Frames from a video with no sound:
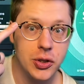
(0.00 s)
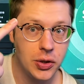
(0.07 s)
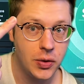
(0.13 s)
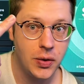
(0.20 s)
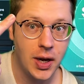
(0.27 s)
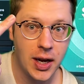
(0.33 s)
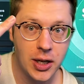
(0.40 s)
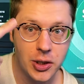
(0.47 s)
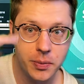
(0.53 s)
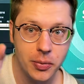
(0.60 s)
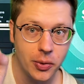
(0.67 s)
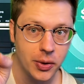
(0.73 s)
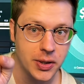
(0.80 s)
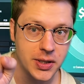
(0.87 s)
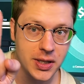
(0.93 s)
two
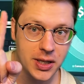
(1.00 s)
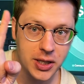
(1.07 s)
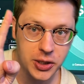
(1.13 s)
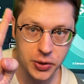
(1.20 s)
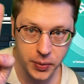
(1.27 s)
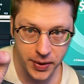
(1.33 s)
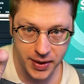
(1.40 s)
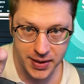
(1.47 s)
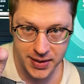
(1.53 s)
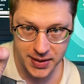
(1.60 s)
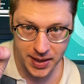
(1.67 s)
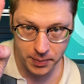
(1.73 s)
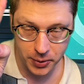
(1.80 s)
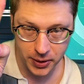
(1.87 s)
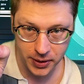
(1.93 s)
dashboards, each with a
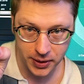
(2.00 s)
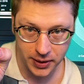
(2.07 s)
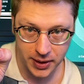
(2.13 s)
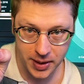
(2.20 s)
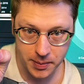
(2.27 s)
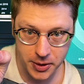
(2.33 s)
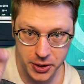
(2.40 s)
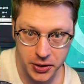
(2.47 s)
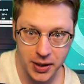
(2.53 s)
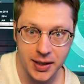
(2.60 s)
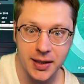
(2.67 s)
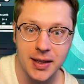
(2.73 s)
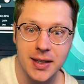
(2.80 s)
separate little image like